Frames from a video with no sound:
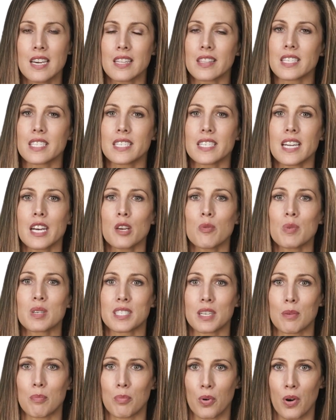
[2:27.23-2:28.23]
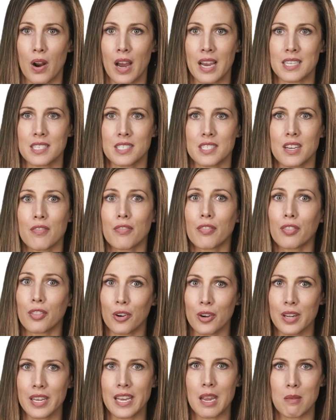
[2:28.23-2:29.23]
The study was comprised of
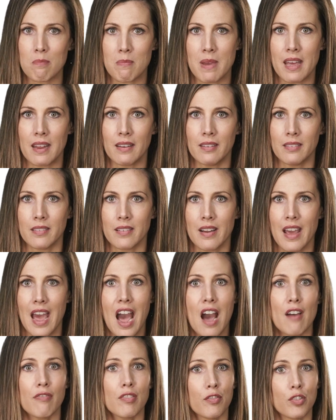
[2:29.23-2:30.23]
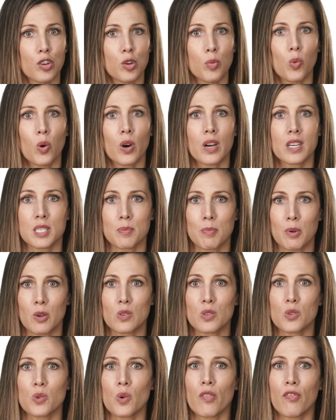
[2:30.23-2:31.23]
38 men, half of whom were
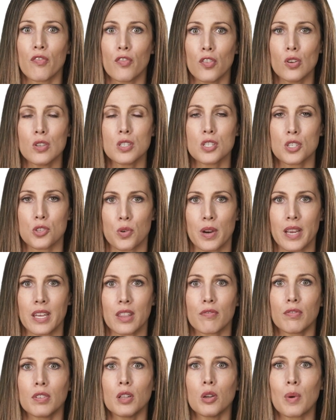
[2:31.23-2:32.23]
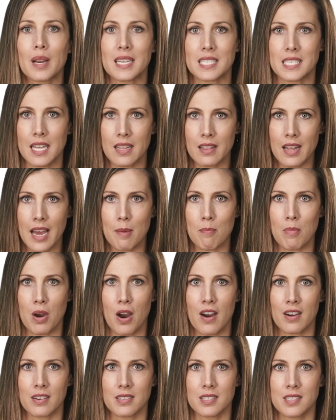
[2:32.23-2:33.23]
exposed to a full strength fluorescent light
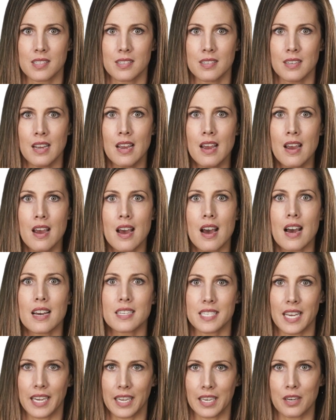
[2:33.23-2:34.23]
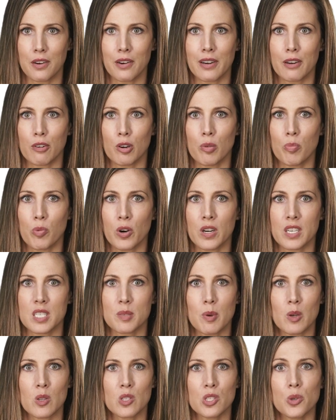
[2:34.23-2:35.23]
box. A secondary group were
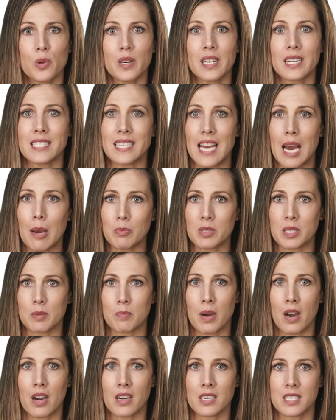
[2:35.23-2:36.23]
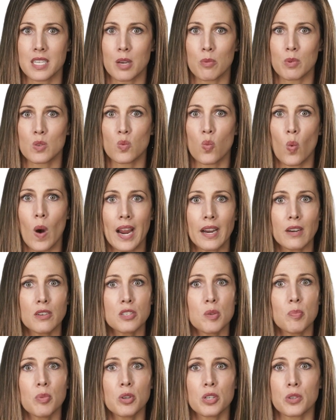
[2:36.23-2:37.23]
exposed to an adapted box that was wired
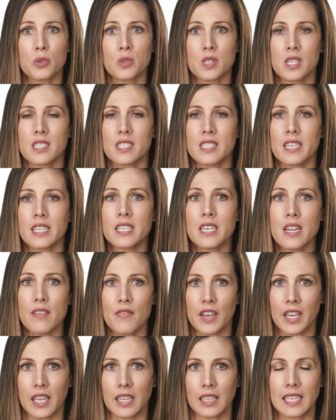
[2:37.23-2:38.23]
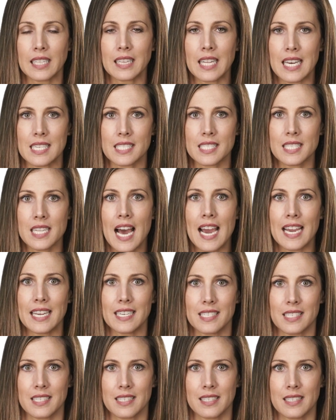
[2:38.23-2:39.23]
to produce significantly less
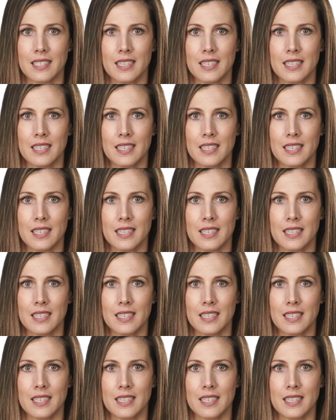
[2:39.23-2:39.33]
light.